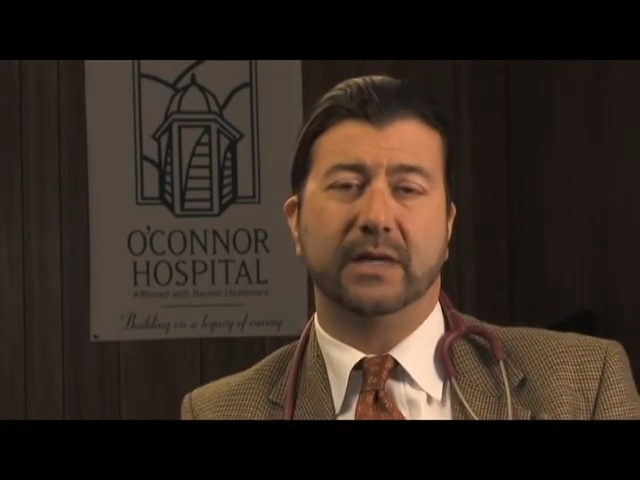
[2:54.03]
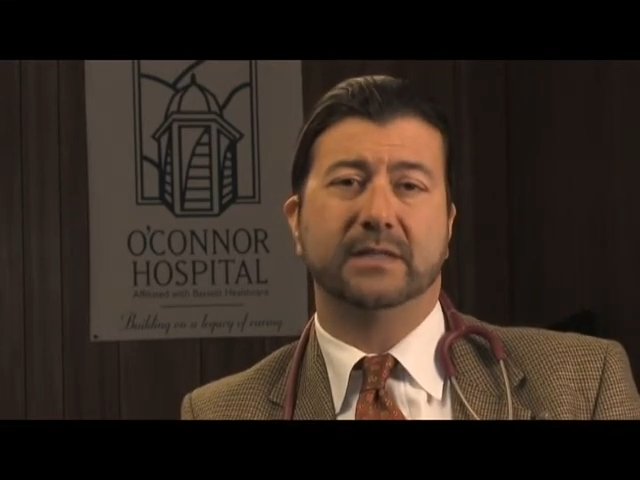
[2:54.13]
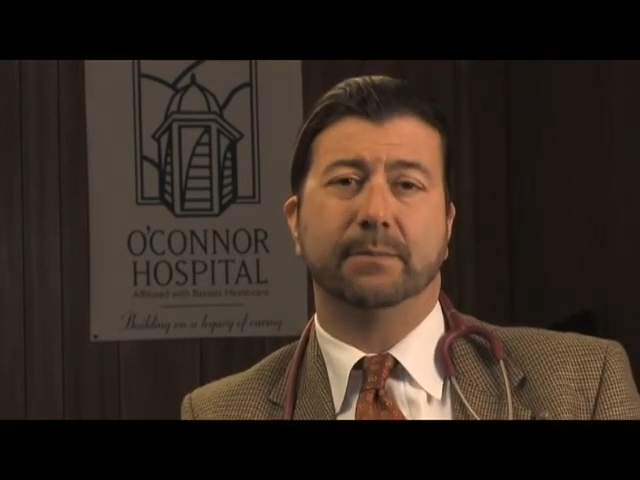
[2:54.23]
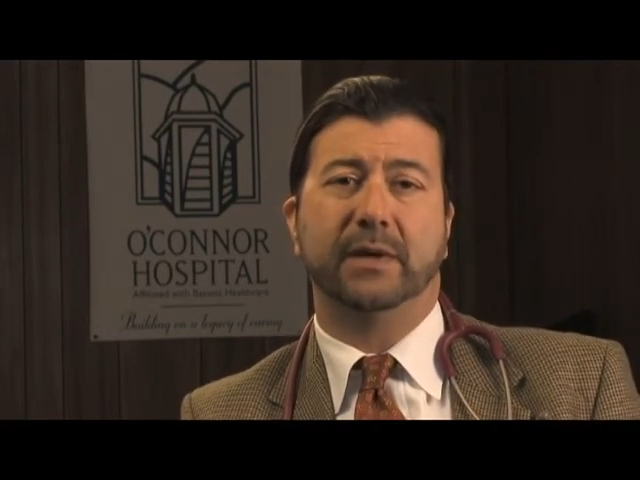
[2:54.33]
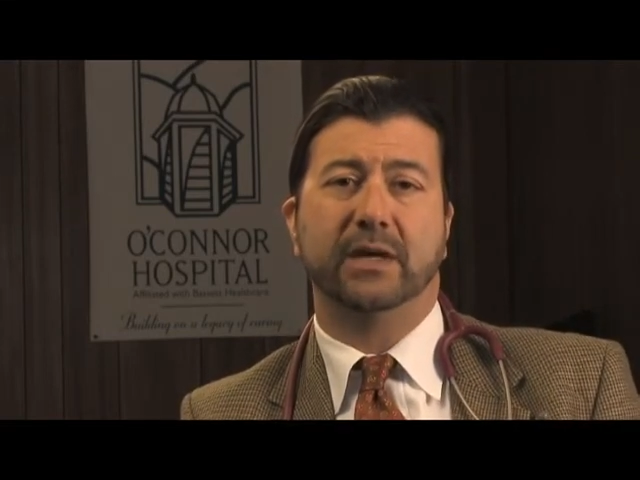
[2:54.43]
as
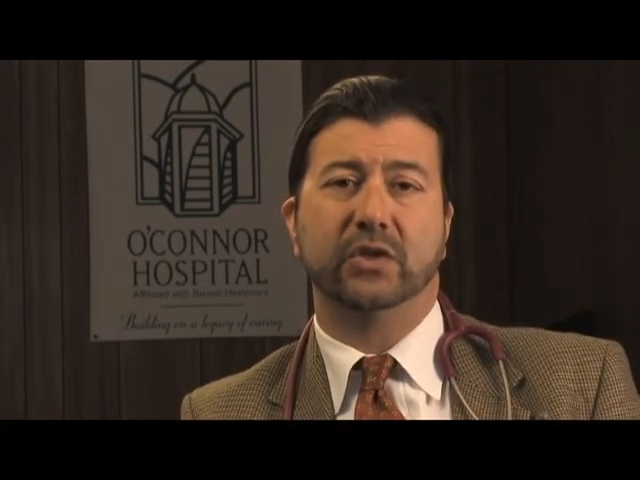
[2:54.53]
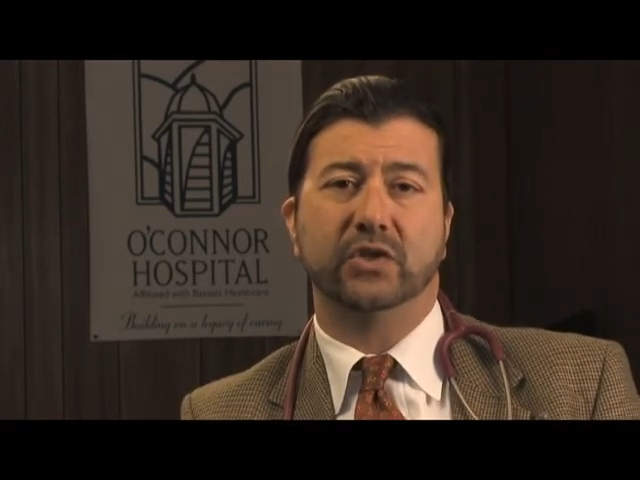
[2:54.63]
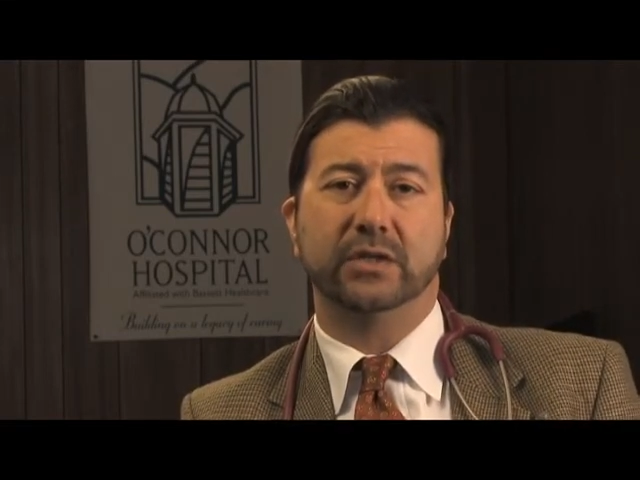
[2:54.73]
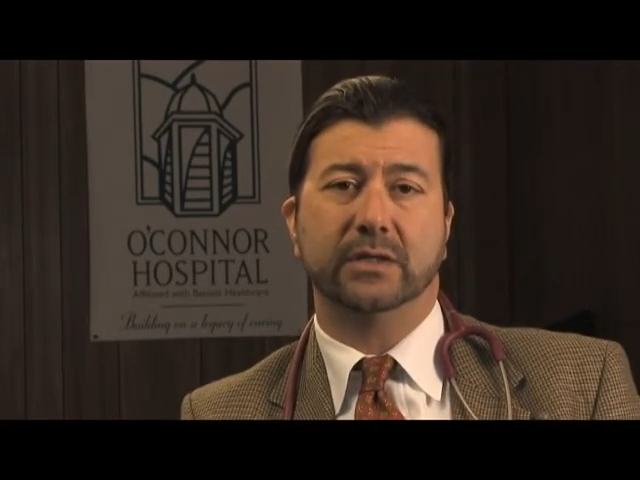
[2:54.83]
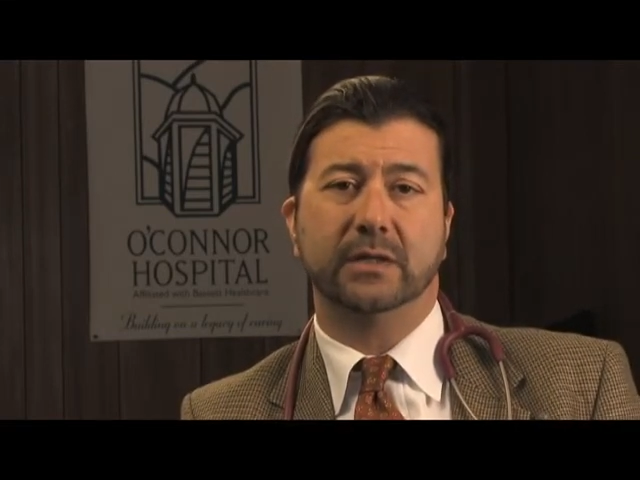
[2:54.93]
a
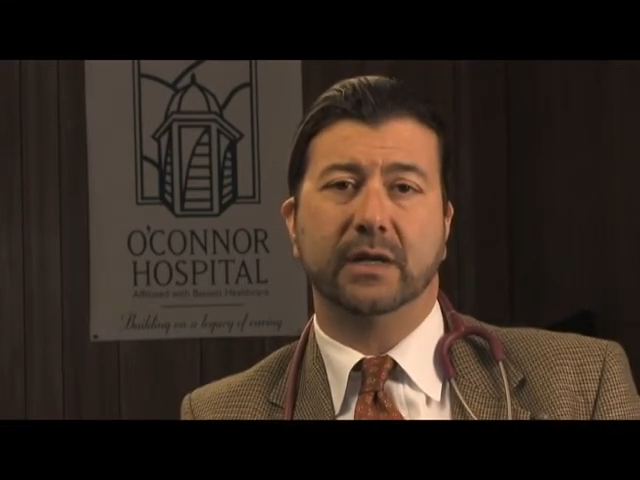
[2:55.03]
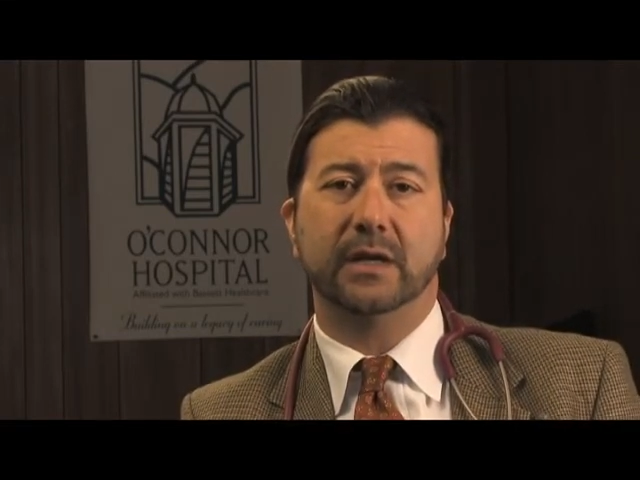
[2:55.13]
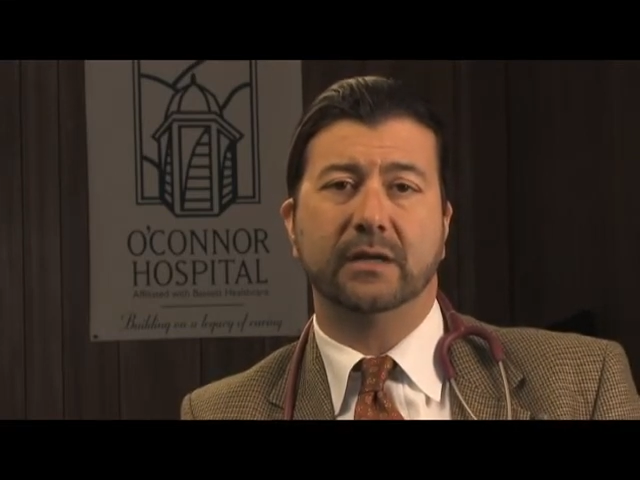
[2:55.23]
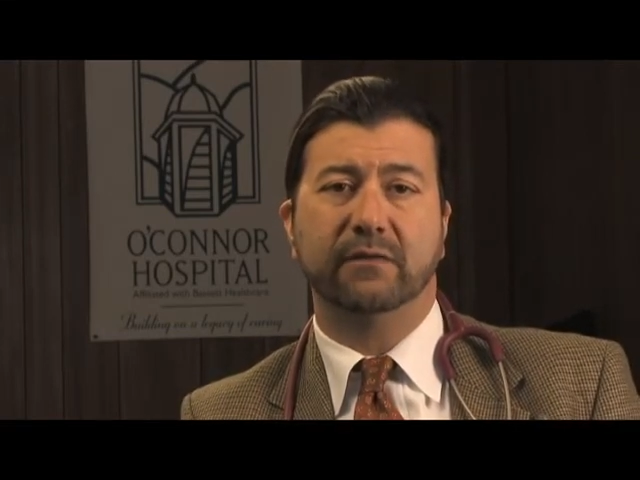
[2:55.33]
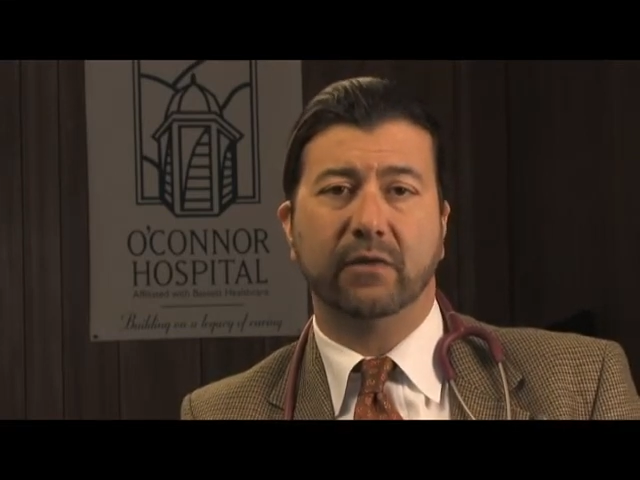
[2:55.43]
patient
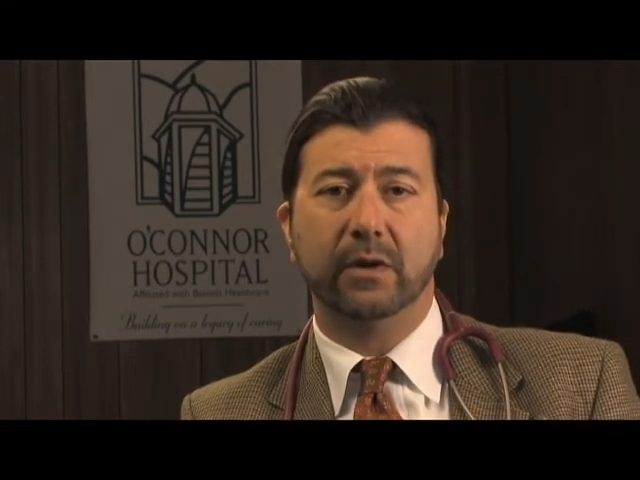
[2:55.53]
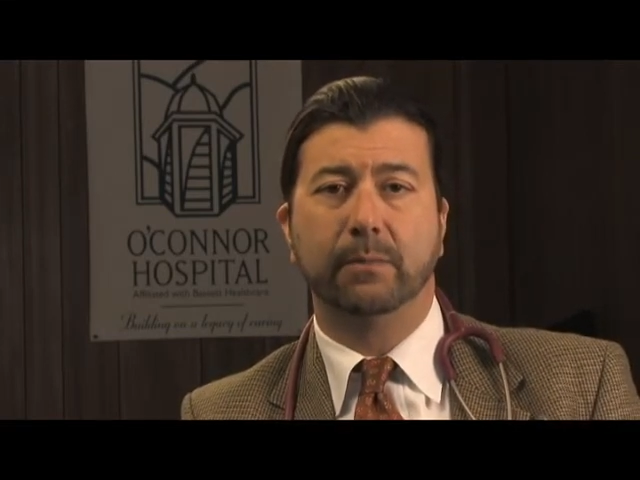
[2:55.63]
and is very